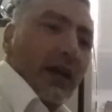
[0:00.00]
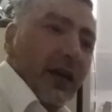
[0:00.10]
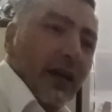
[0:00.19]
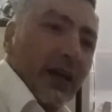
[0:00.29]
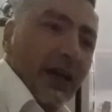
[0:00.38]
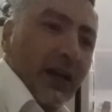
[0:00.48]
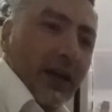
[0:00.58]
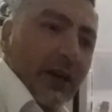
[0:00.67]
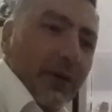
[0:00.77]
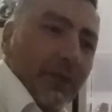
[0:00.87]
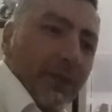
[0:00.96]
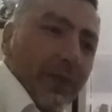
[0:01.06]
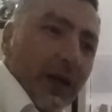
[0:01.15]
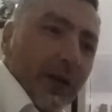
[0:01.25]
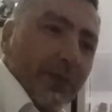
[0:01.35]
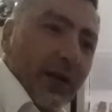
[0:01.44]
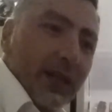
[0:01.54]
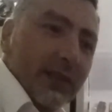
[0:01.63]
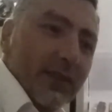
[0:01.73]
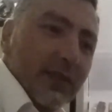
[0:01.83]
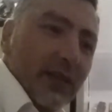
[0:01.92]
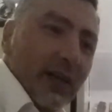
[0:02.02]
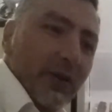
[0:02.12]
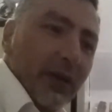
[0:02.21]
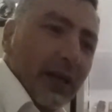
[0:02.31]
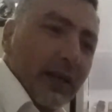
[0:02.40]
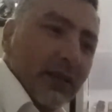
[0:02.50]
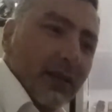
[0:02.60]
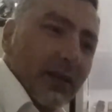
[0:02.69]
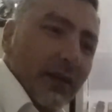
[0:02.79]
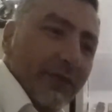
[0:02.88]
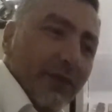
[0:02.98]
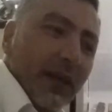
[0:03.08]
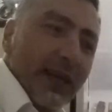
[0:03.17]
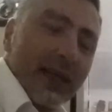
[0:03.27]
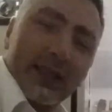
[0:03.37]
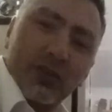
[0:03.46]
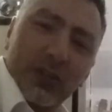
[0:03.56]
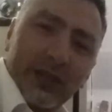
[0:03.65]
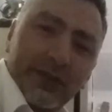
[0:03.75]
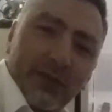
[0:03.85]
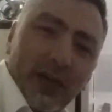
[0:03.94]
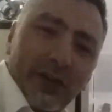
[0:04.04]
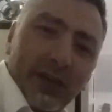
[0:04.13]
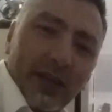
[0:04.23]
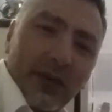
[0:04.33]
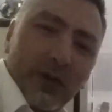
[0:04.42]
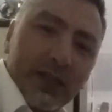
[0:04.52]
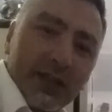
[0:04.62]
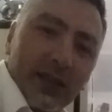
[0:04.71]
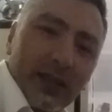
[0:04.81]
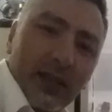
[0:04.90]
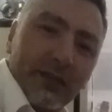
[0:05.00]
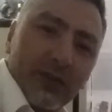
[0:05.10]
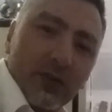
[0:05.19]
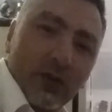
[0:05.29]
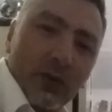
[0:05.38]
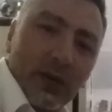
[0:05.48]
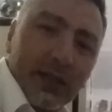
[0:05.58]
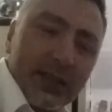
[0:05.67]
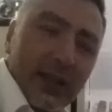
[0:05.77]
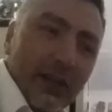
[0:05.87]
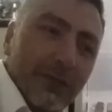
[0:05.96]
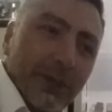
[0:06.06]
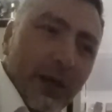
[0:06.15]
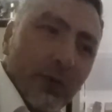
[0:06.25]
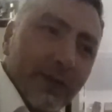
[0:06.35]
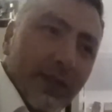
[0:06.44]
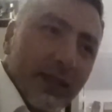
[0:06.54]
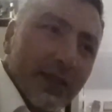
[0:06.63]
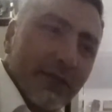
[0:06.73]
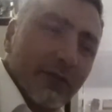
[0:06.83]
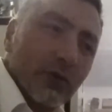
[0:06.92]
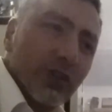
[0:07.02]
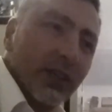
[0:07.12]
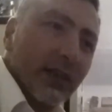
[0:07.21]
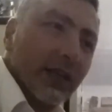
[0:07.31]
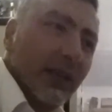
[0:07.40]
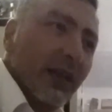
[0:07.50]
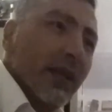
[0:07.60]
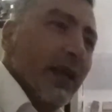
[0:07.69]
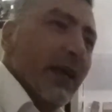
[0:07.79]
better brands. I feel like I can trust Fumari. They always deliver good quality stuff. But with this, unfortunately,